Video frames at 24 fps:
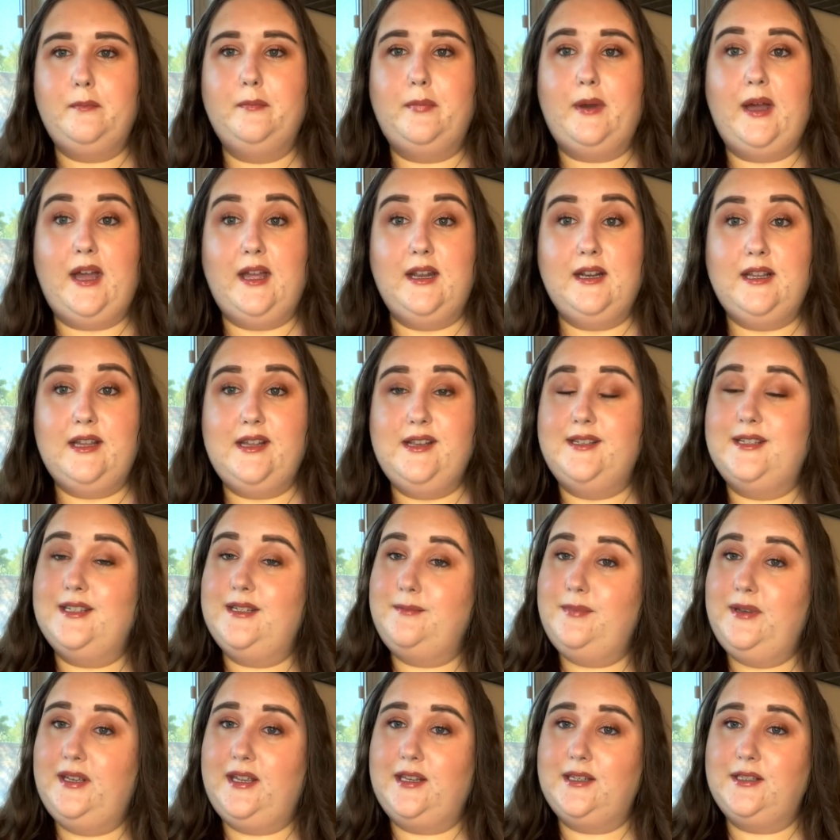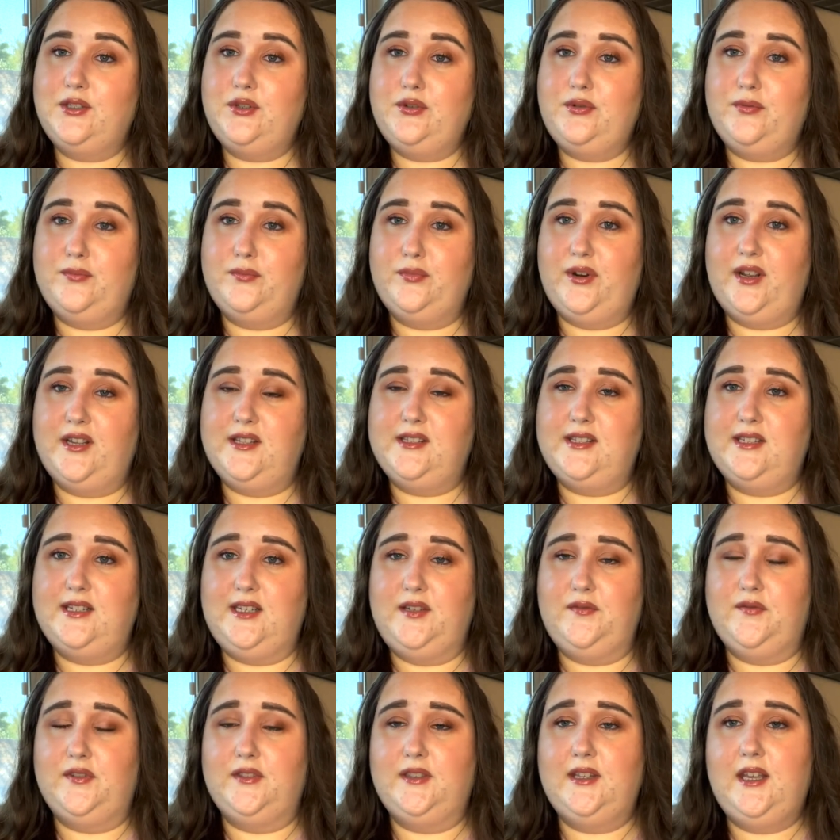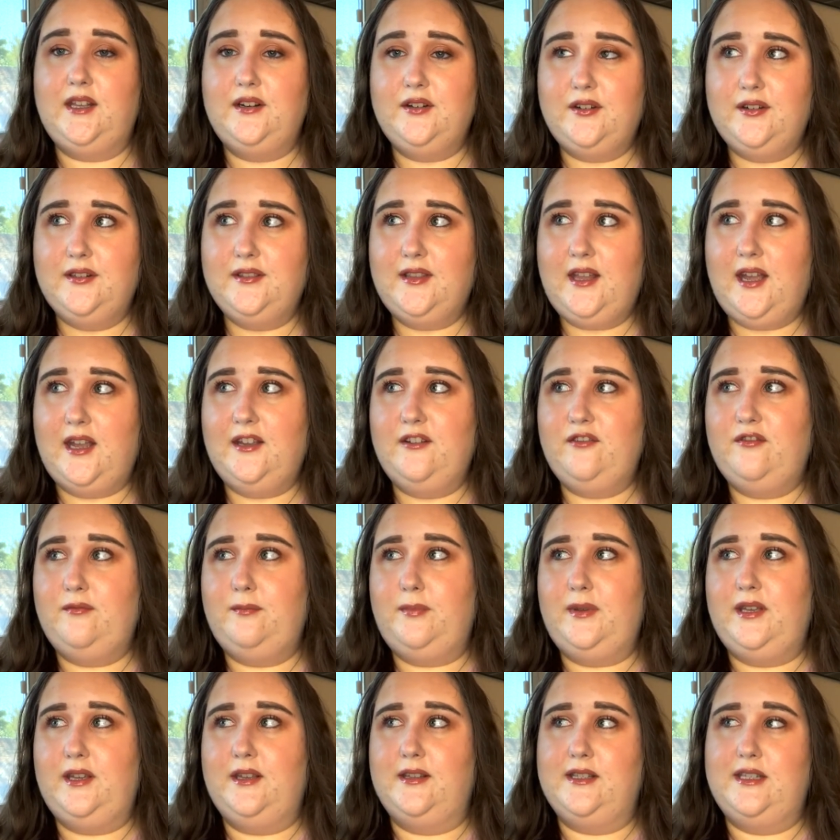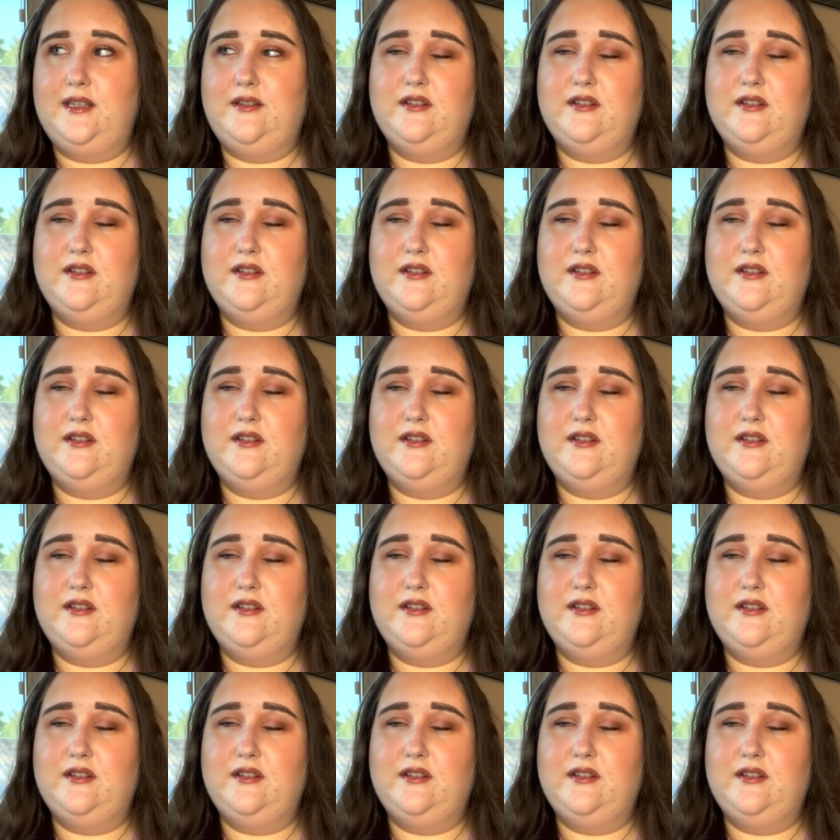But he did begin to embrace it even later in life because he